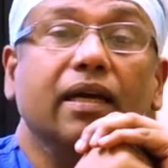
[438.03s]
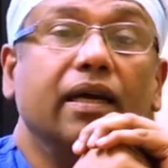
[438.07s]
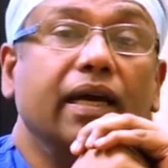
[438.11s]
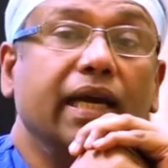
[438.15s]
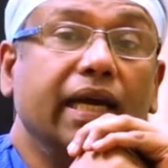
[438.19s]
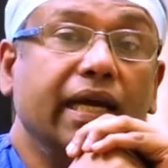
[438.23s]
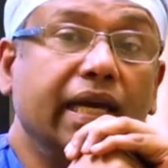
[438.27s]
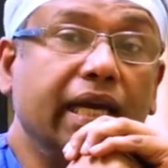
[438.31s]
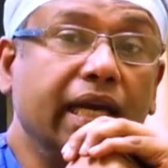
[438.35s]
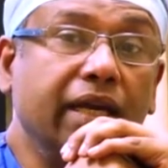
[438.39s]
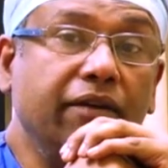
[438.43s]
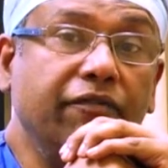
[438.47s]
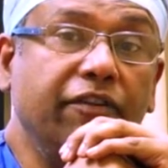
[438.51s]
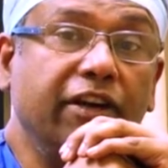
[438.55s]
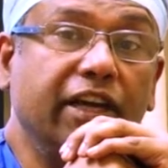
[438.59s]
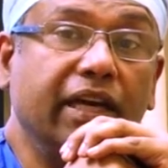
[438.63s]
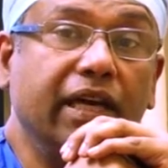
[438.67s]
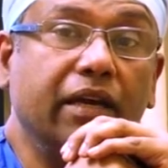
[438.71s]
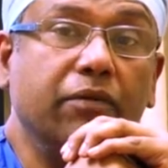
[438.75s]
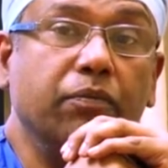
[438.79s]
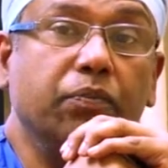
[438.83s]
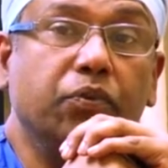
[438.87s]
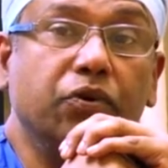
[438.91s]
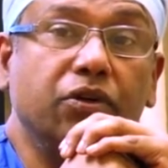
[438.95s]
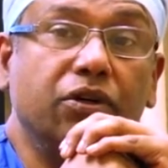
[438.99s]
Again, we
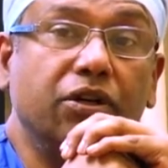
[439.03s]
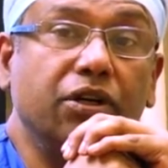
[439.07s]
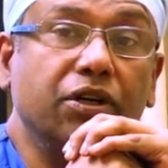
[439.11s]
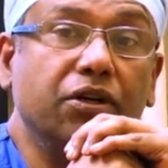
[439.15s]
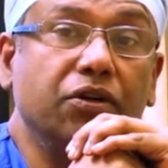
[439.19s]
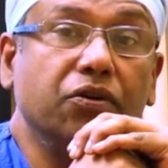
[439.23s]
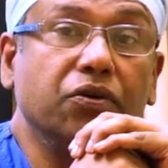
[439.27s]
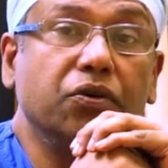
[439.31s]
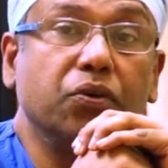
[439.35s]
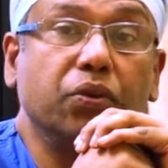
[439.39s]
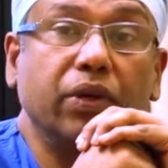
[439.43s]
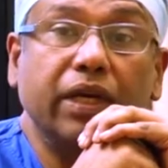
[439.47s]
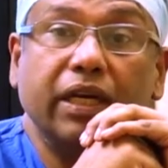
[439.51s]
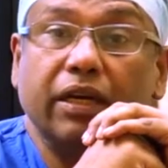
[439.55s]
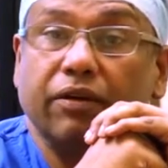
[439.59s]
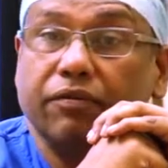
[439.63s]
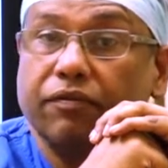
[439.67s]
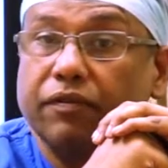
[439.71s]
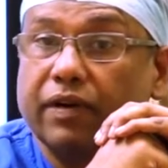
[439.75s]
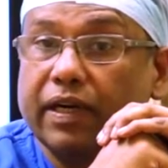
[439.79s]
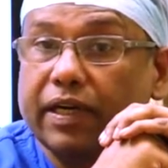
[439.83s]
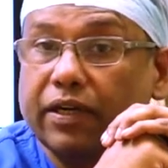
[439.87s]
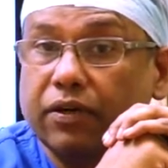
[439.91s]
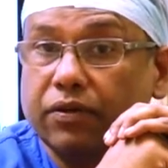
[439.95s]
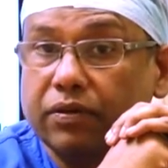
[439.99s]
can put it to
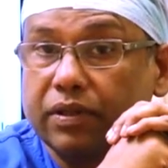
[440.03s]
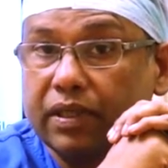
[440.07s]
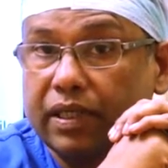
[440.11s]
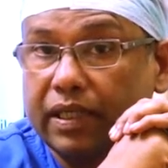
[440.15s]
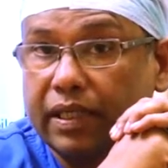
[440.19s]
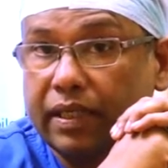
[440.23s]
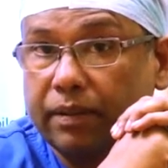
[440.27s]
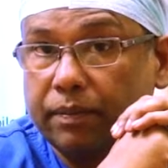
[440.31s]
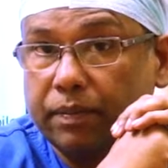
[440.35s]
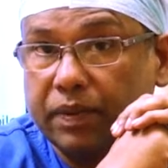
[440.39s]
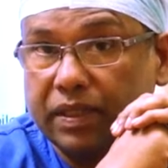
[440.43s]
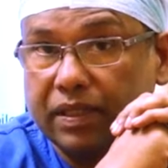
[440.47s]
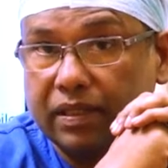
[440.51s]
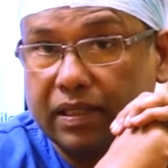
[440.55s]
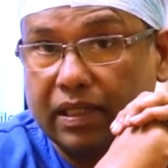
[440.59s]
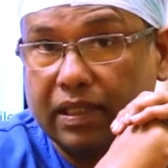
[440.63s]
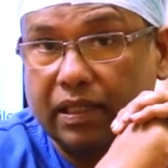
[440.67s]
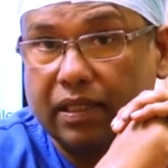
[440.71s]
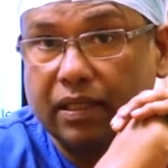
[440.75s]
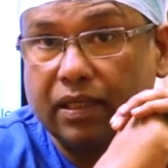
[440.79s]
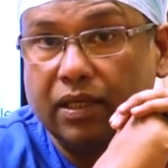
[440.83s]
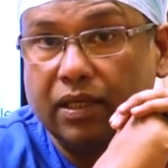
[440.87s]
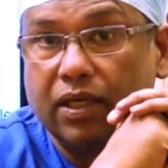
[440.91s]
25 to 30%.